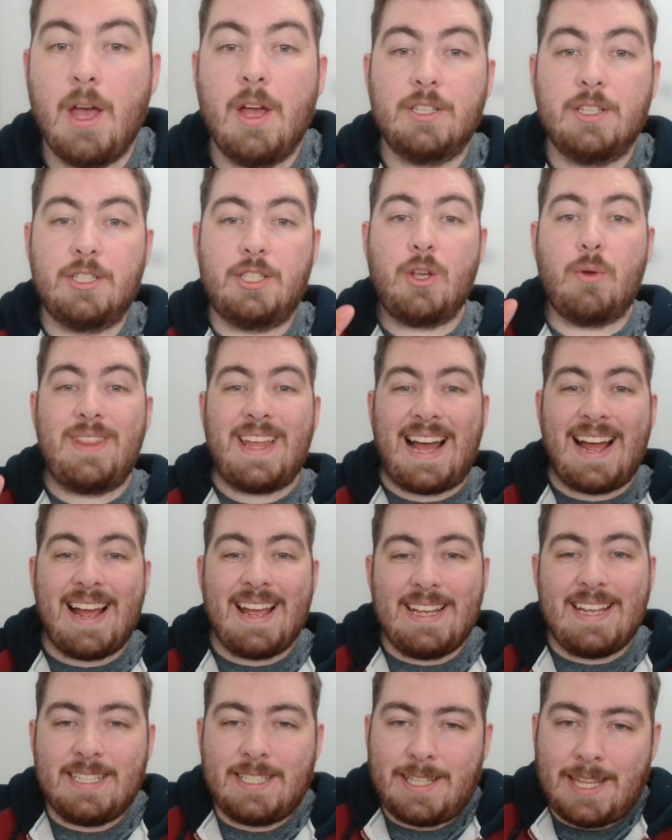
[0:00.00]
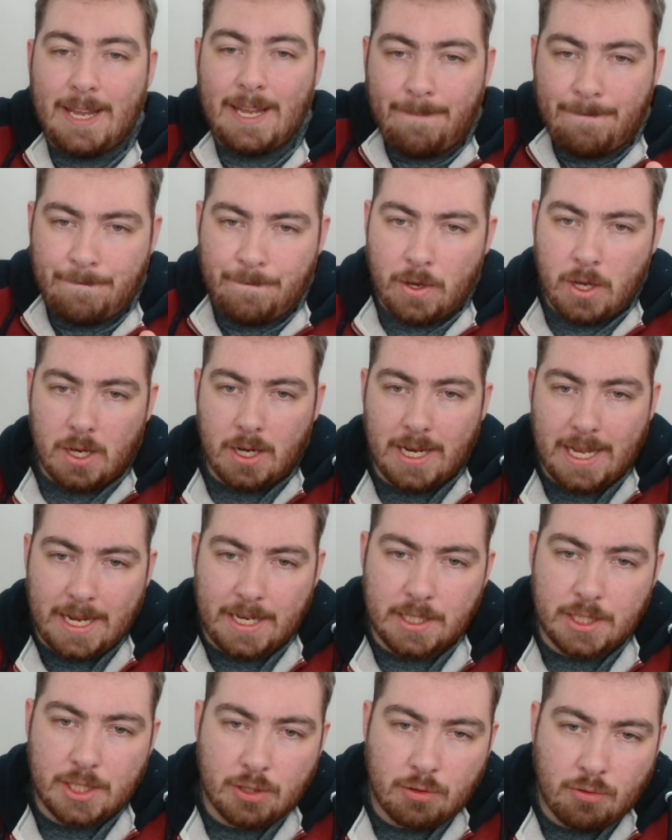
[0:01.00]
So that is the full
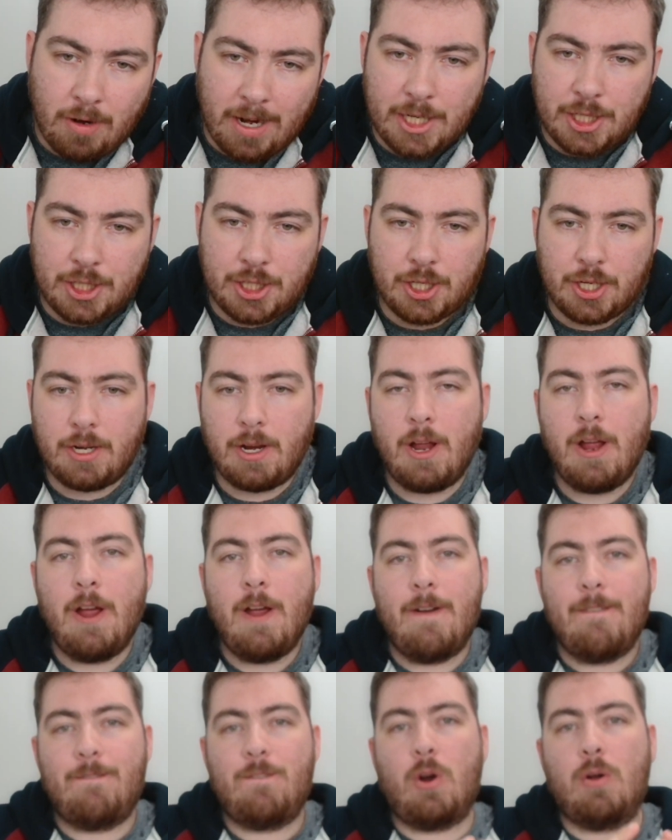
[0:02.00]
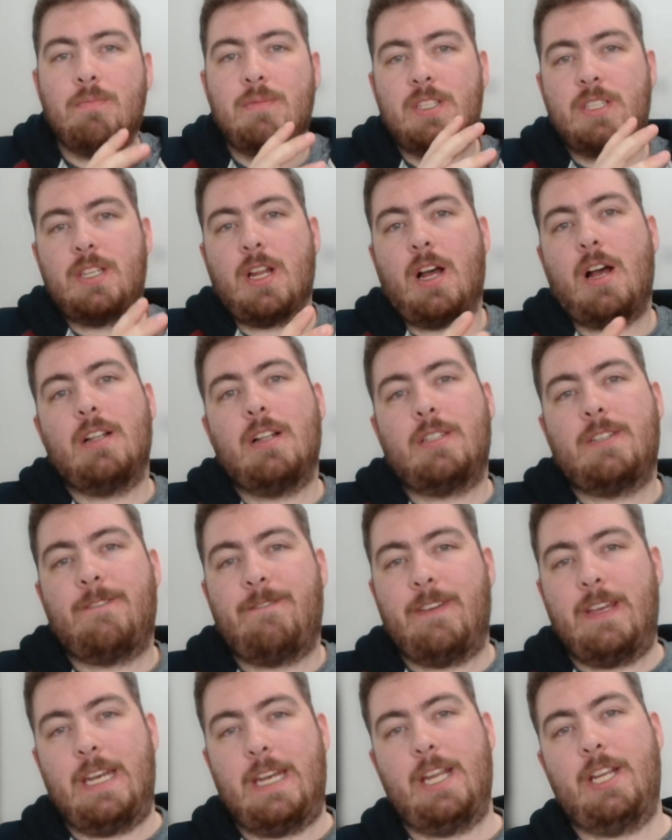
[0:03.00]
integration from start to
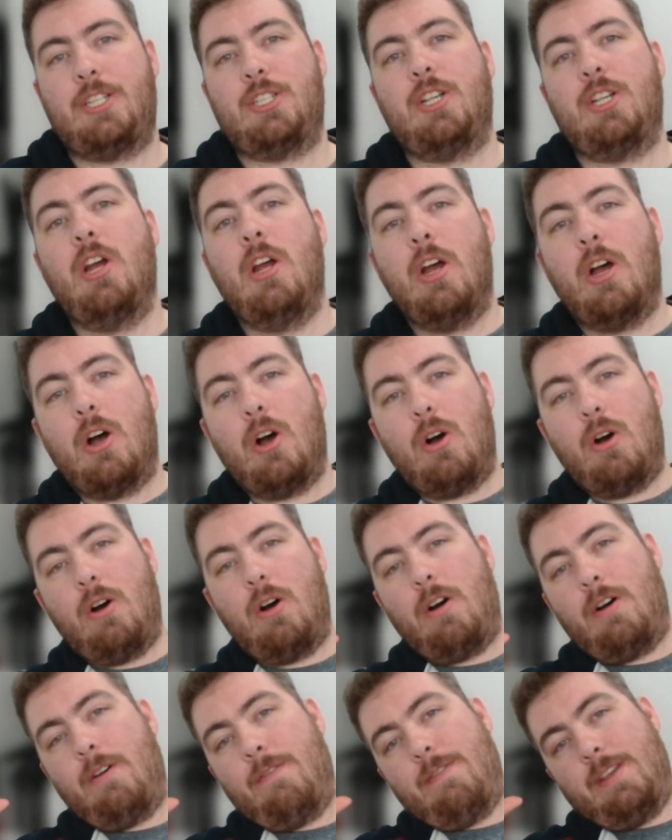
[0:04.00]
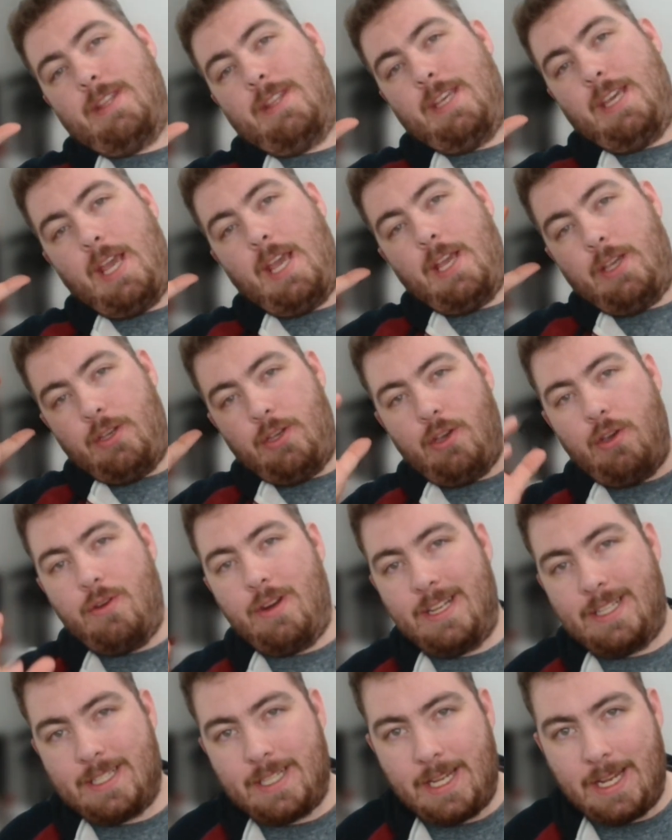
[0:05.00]
finish of the
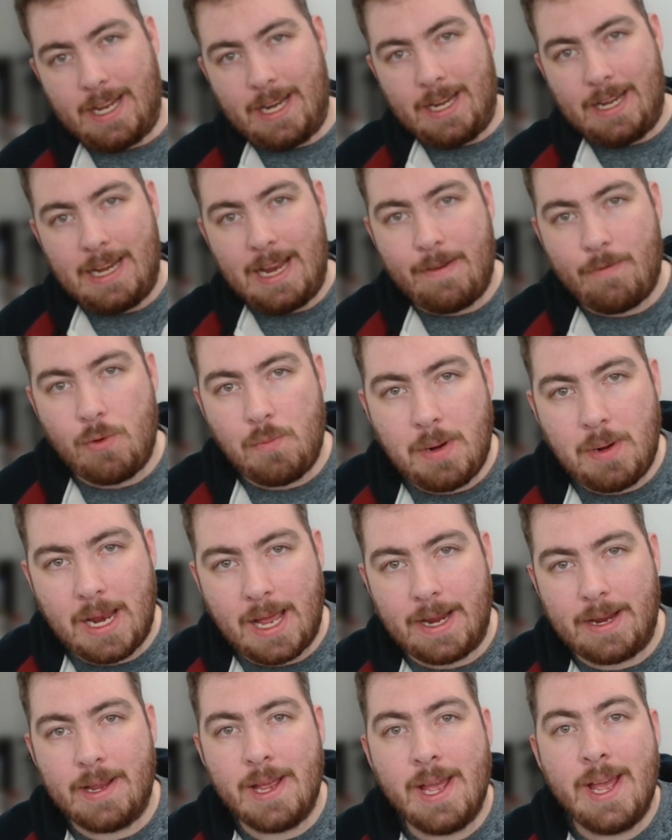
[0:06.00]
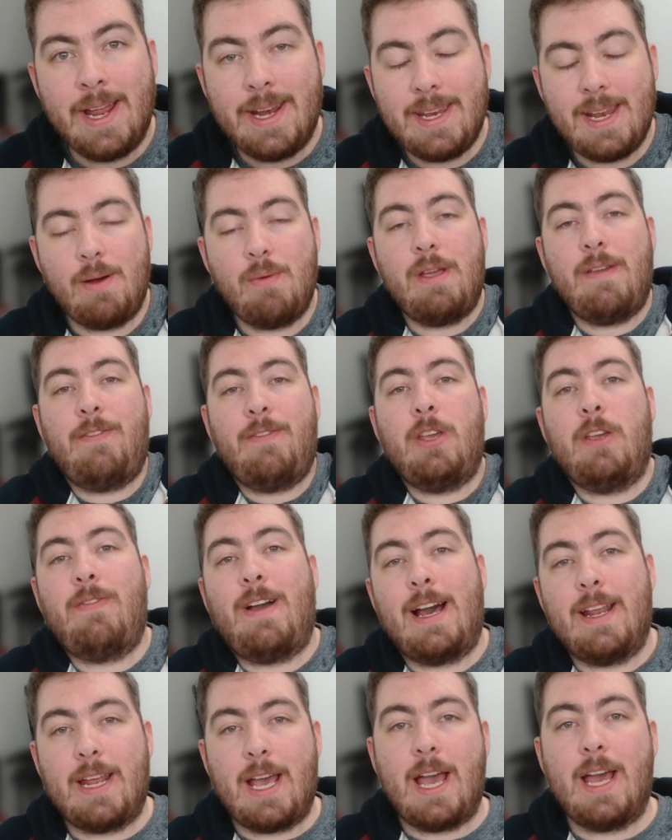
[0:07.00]
Unity Levelplay. Now, if you've
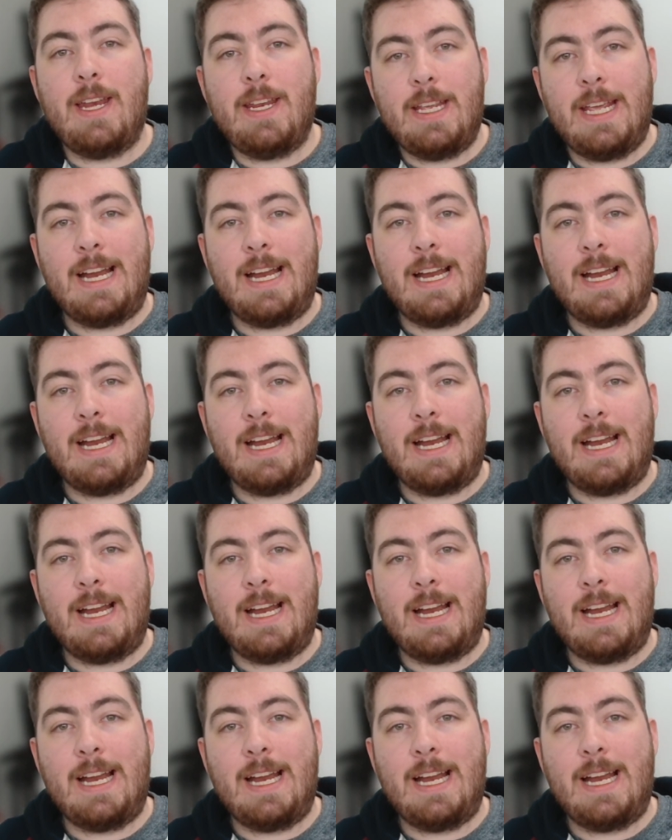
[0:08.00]
had any